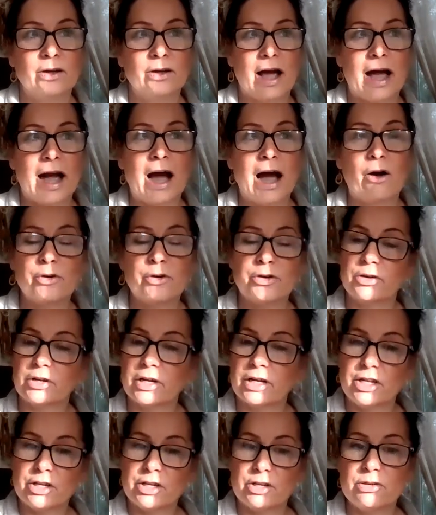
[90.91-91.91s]
how you're
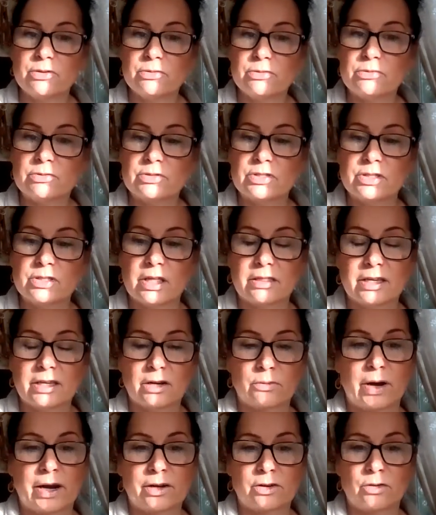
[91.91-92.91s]
going to use the
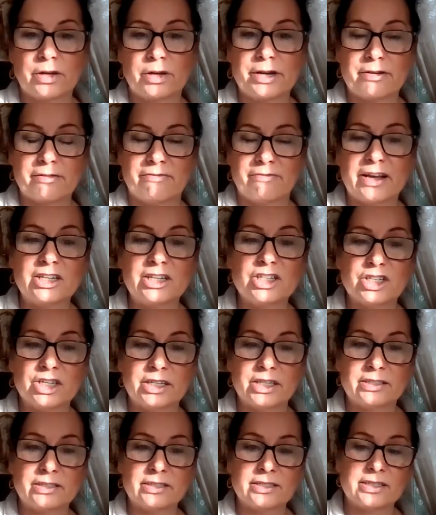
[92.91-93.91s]
theoretical
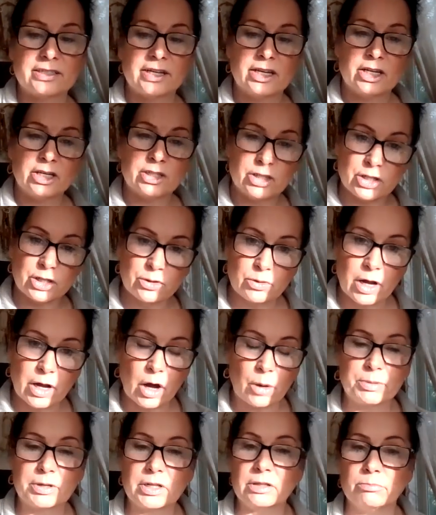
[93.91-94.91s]
interventions to
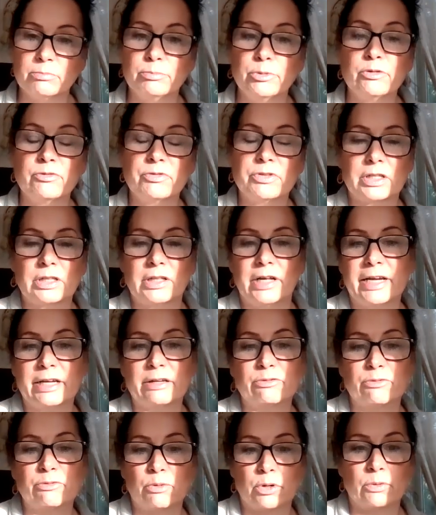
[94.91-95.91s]
help move the
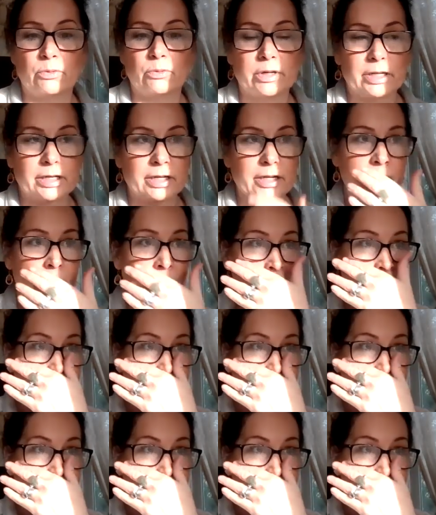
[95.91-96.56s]
client forward.